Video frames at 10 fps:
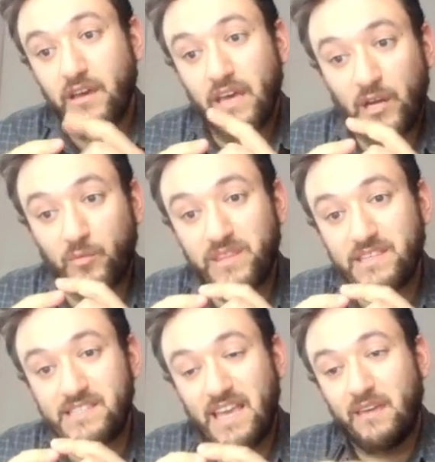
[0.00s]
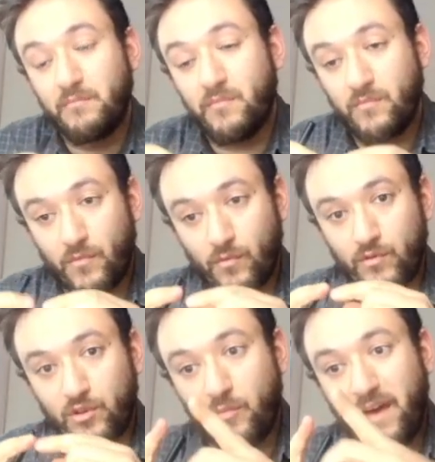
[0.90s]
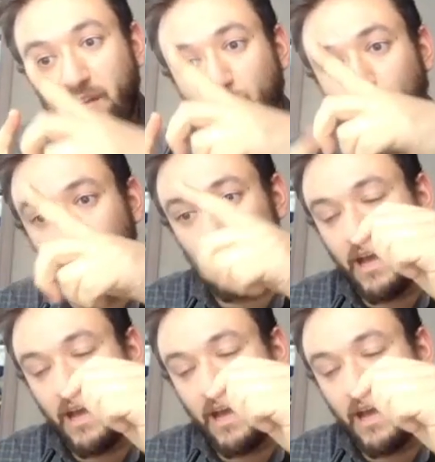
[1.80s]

it'll be the same no matter,